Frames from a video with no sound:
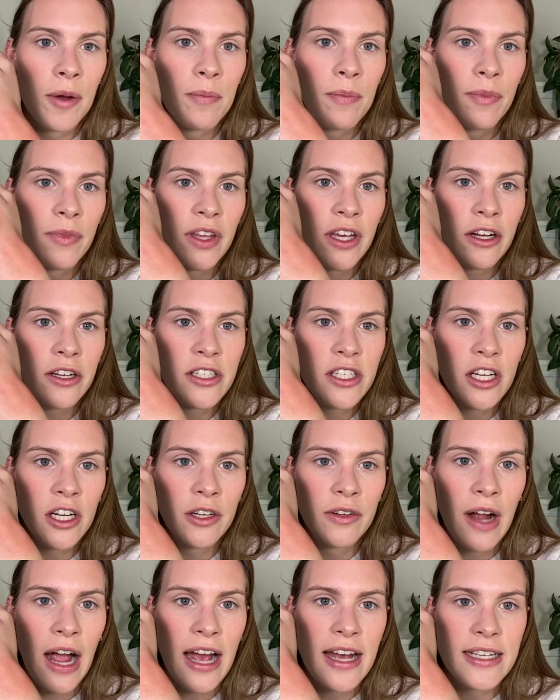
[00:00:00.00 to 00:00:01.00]
Here's
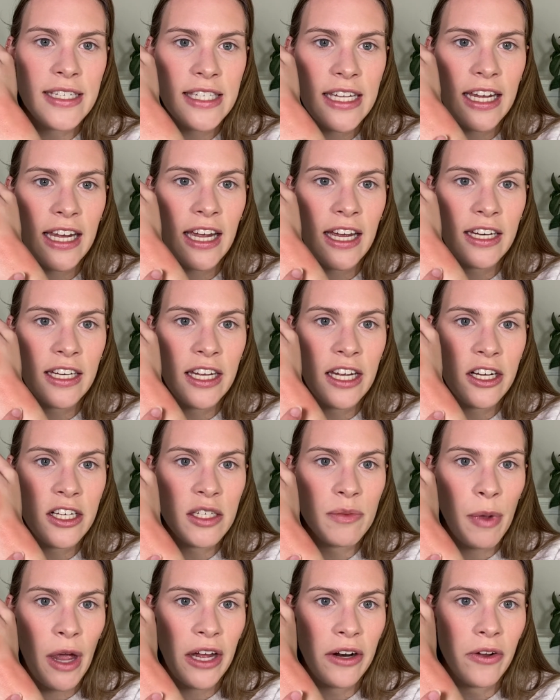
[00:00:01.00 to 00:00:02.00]
Caress and here's
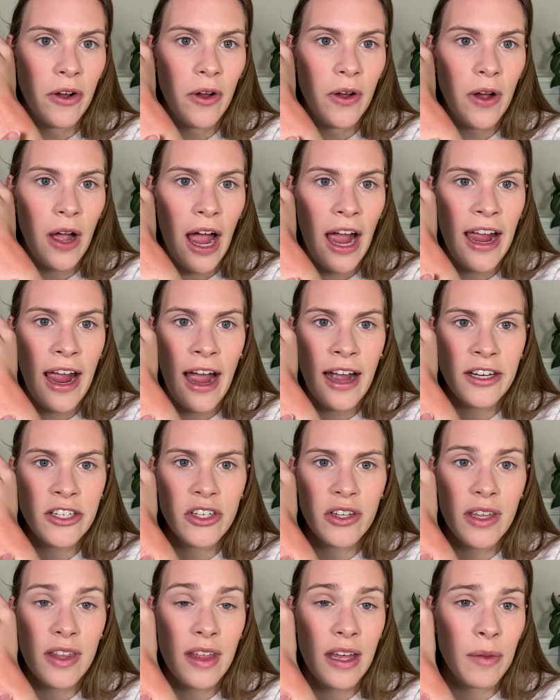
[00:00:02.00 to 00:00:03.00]
Petal. I
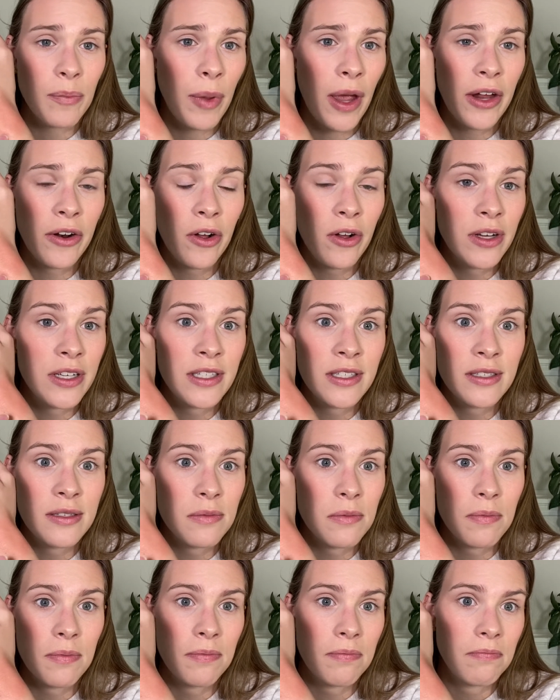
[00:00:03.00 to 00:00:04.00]
actually think Petal is
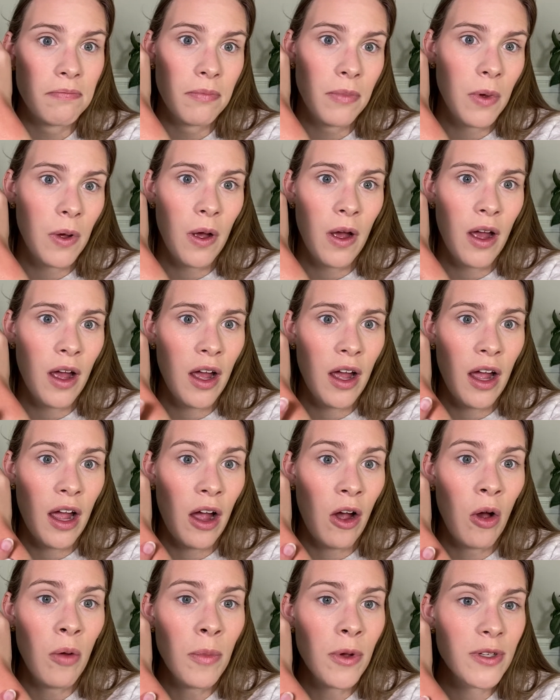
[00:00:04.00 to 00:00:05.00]

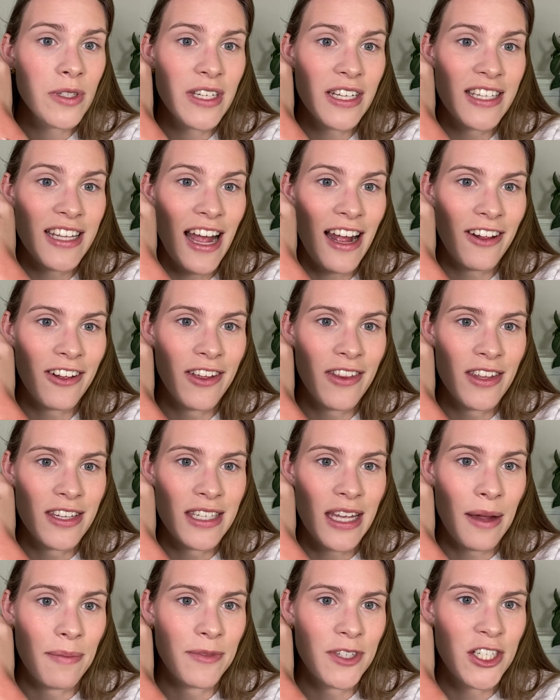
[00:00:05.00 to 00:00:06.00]
almost exactly the
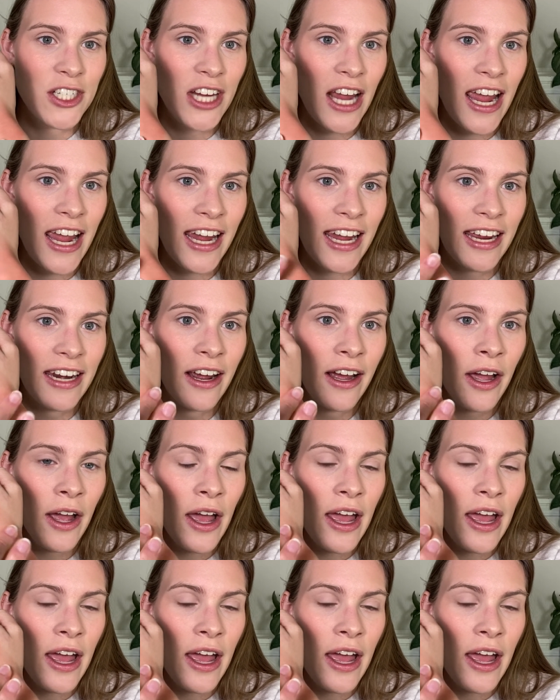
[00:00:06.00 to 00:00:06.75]
same shade.